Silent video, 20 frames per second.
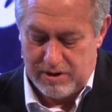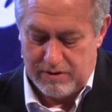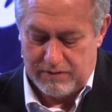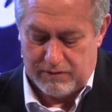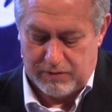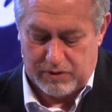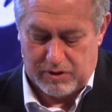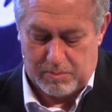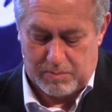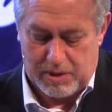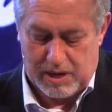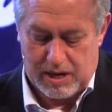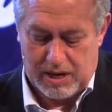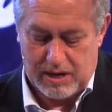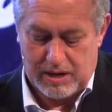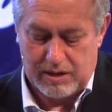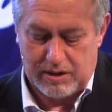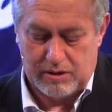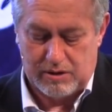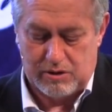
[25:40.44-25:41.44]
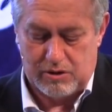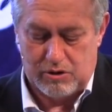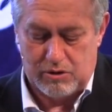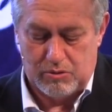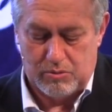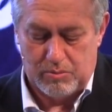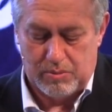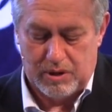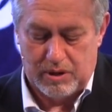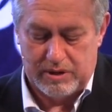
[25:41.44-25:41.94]
for the pain and the
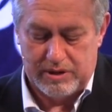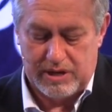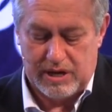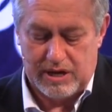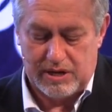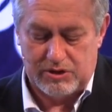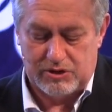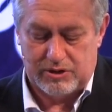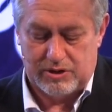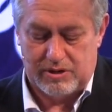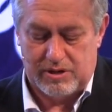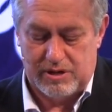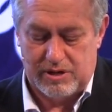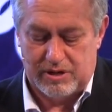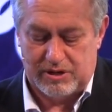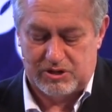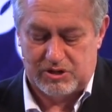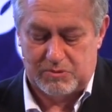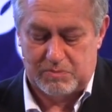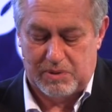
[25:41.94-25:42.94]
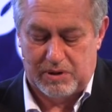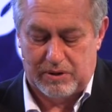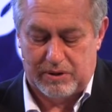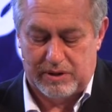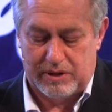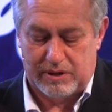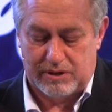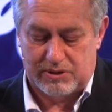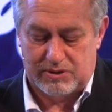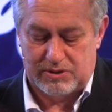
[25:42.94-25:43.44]
humiliation he
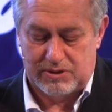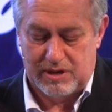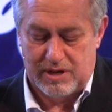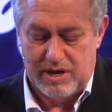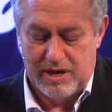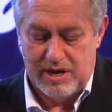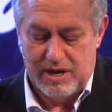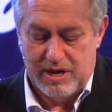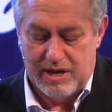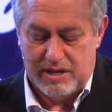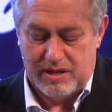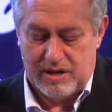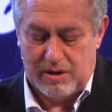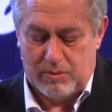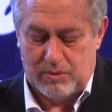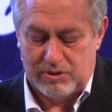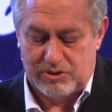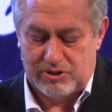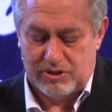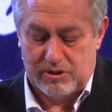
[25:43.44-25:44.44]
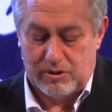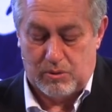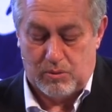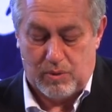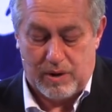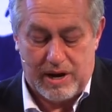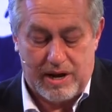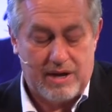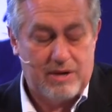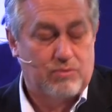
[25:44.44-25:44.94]
experienced that was, in a
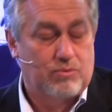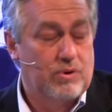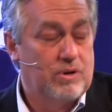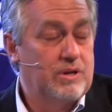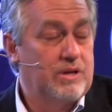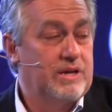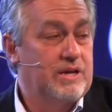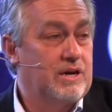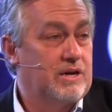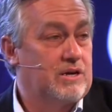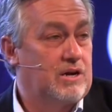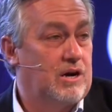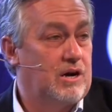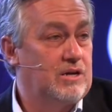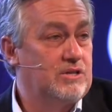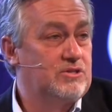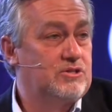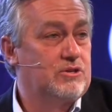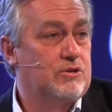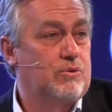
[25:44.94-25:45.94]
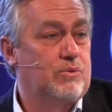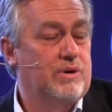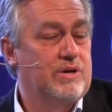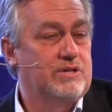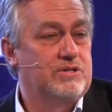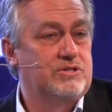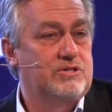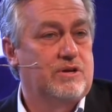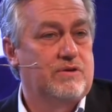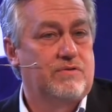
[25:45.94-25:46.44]
way, really a
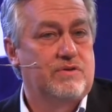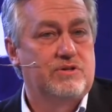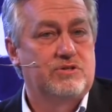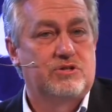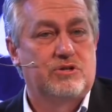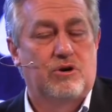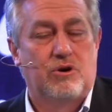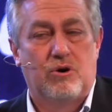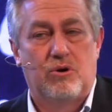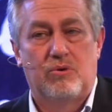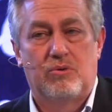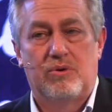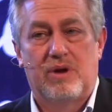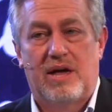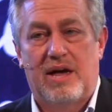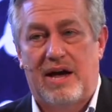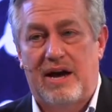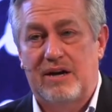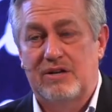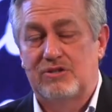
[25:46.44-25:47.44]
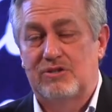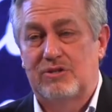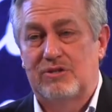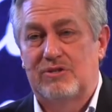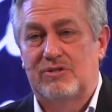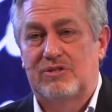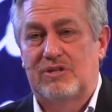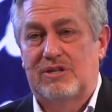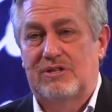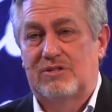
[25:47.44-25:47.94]
consequence of his own
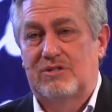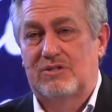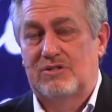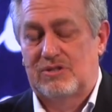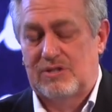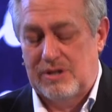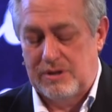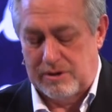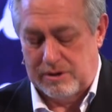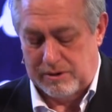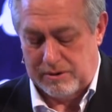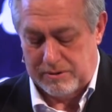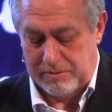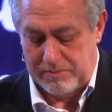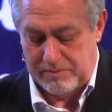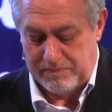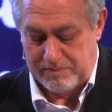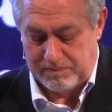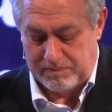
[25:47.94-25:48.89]
actions as a sinner.